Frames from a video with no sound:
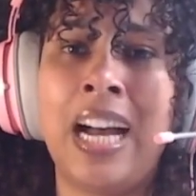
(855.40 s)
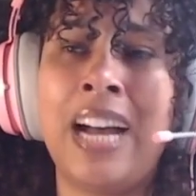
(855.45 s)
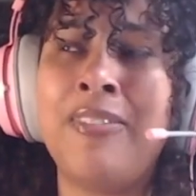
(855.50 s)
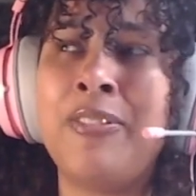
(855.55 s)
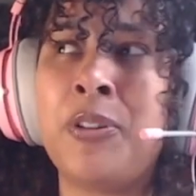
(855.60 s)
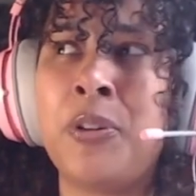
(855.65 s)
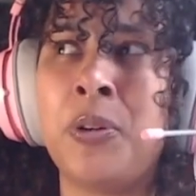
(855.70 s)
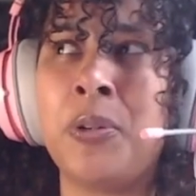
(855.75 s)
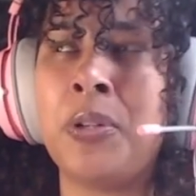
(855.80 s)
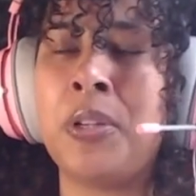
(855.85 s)

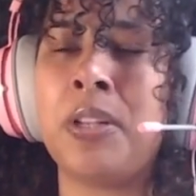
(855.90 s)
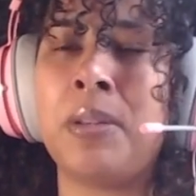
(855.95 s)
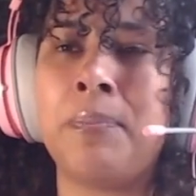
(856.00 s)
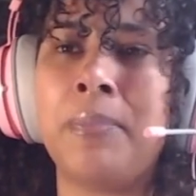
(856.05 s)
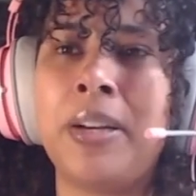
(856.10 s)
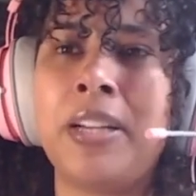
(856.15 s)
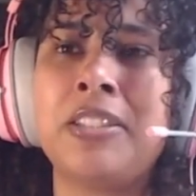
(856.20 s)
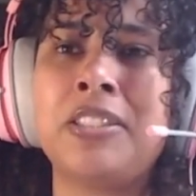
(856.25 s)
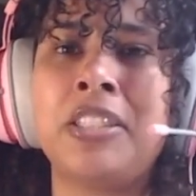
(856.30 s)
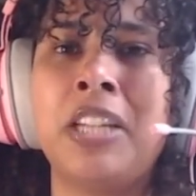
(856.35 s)
haven't gone on the
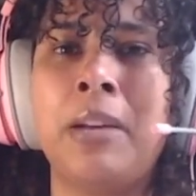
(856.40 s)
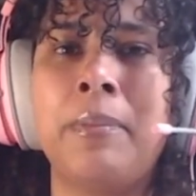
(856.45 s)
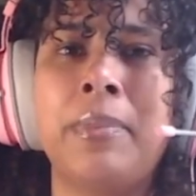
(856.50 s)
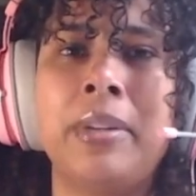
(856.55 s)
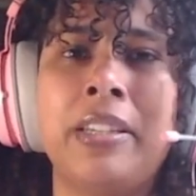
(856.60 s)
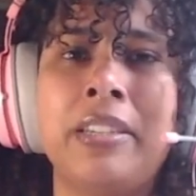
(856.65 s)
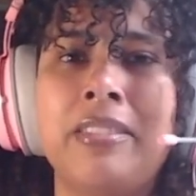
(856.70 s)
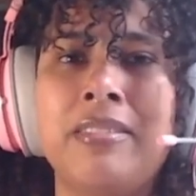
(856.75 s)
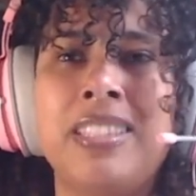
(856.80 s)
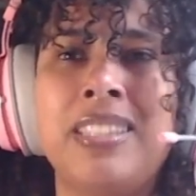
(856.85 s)
bus yet,
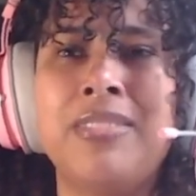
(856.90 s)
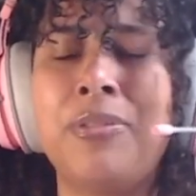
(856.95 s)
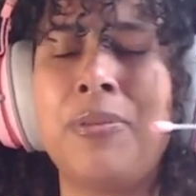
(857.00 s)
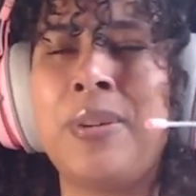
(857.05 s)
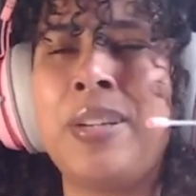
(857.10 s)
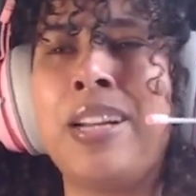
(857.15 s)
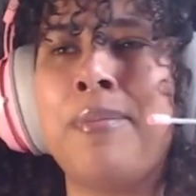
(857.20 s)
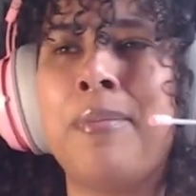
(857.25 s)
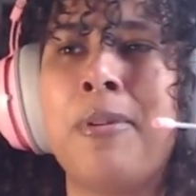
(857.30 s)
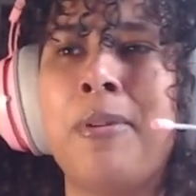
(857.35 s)
but even
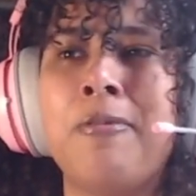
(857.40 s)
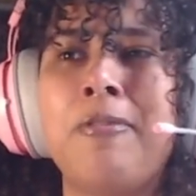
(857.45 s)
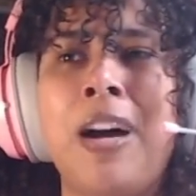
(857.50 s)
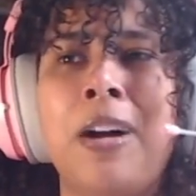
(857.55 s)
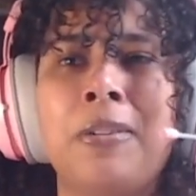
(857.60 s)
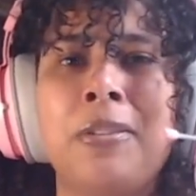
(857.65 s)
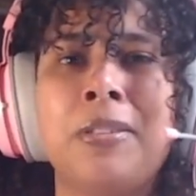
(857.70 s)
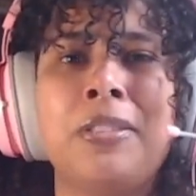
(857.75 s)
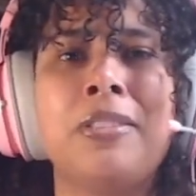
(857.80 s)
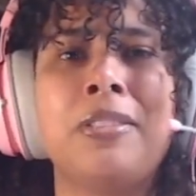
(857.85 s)
when I'm
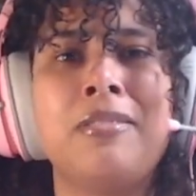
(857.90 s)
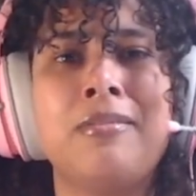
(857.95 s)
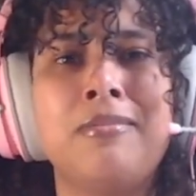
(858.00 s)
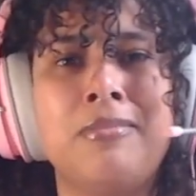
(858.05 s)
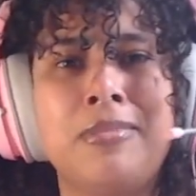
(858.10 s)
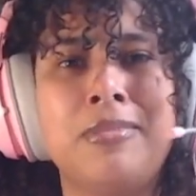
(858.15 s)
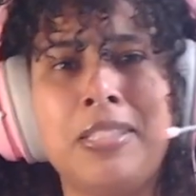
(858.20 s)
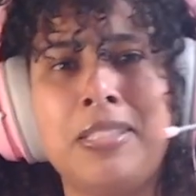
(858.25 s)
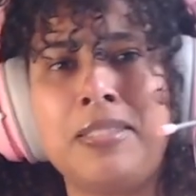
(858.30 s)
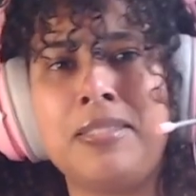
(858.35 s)
around
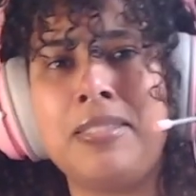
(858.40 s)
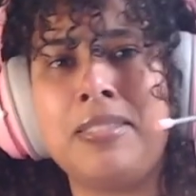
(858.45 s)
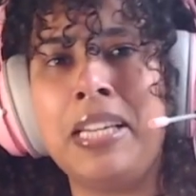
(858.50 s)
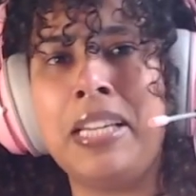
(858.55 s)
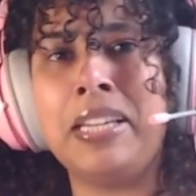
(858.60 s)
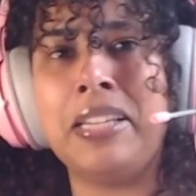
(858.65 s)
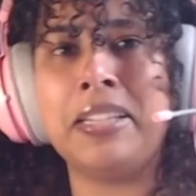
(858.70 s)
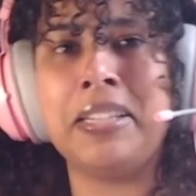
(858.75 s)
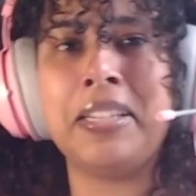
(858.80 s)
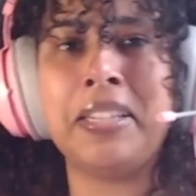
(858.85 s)
just
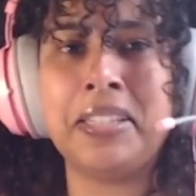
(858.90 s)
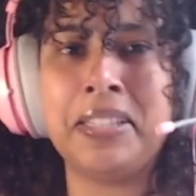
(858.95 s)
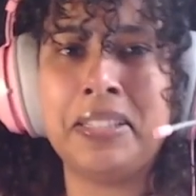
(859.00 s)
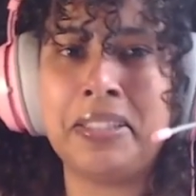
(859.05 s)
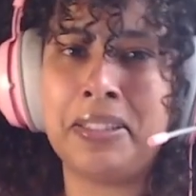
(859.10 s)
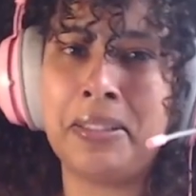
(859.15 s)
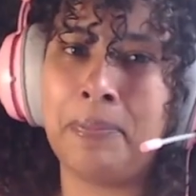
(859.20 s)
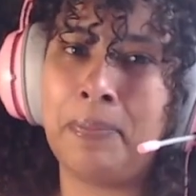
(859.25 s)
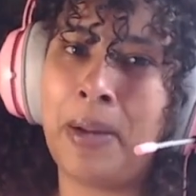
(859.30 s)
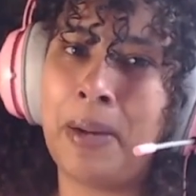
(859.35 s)
near
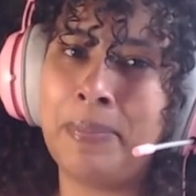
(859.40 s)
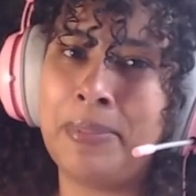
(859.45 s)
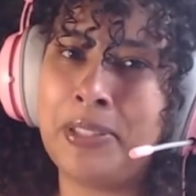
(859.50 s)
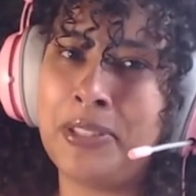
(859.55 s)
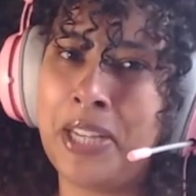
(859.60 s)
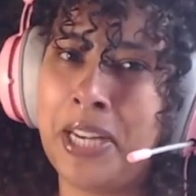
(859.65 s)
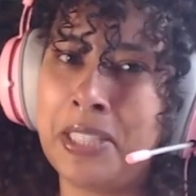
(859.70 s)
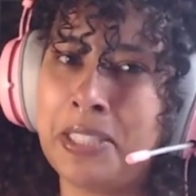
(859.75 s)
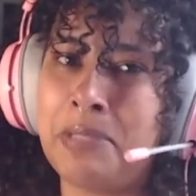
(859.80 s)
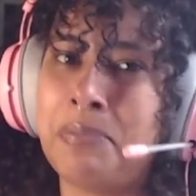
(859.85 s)
the public
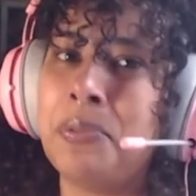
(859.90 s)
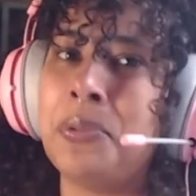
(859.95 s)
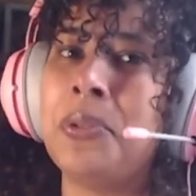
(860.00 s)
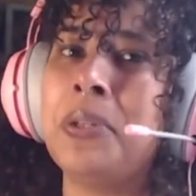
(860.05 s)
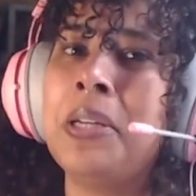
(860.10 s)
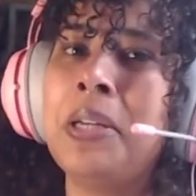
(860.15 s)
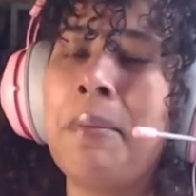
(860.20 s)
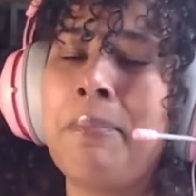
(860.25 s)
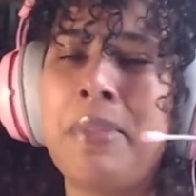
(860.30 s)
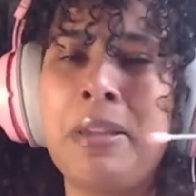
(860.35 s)
transport,
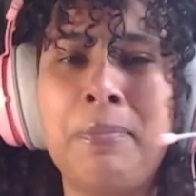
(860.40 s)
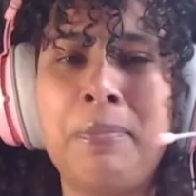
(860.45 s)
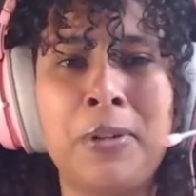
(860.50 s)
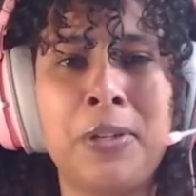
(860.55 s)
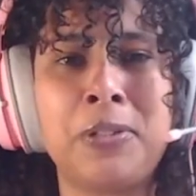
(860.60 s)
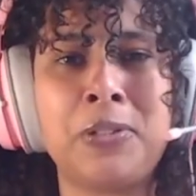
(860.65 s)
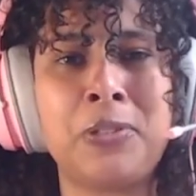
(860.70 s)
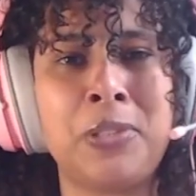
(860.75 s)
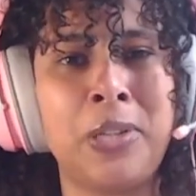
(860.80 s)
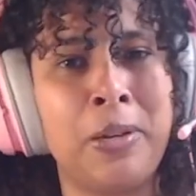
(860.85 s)
people
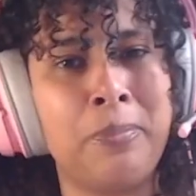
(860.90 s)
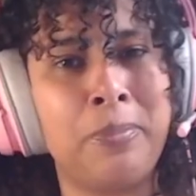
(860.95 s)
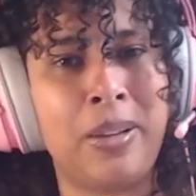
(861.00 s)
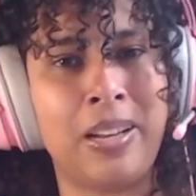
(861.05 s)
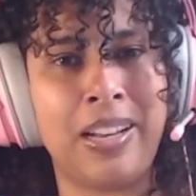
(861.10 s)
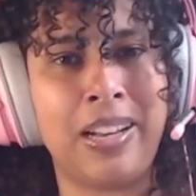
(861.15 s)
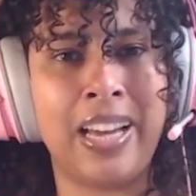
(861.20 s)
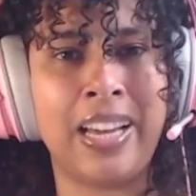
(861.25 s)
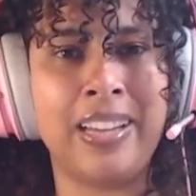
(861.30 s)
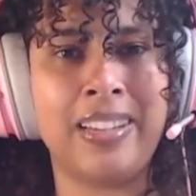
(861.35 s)
are so
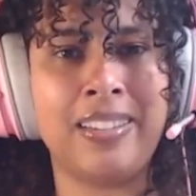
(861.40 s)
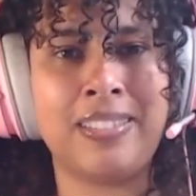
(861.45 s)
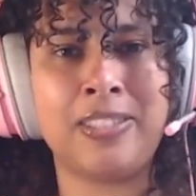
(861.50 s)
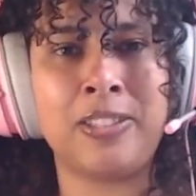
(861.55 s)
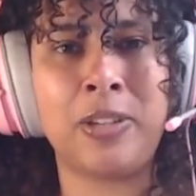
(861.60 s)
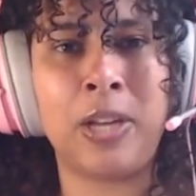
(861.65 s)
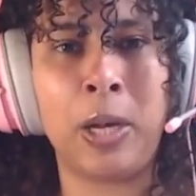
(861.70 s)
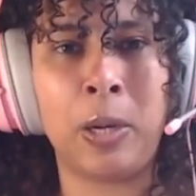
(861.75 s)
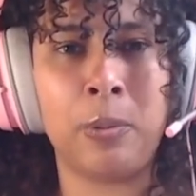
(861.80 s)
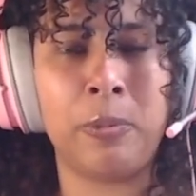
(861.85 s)
polite and
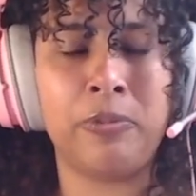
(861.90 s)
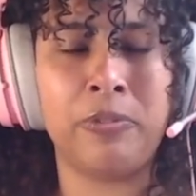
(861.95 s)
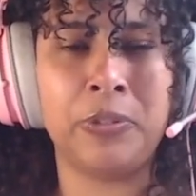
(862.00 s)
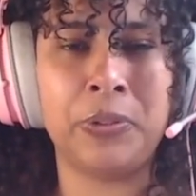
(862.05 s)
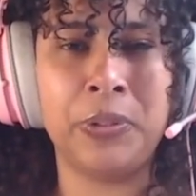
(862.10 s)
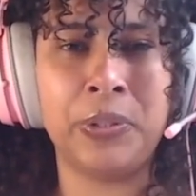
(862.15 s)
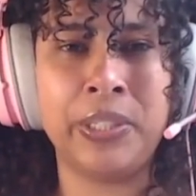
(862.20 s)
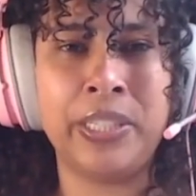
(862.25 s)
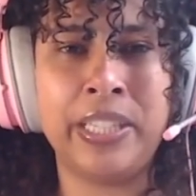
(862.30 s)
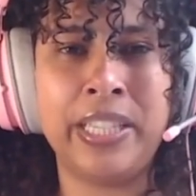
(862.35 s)
so
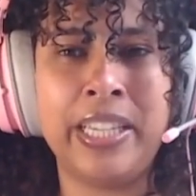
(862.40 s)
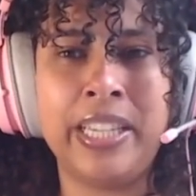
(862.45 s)
helpful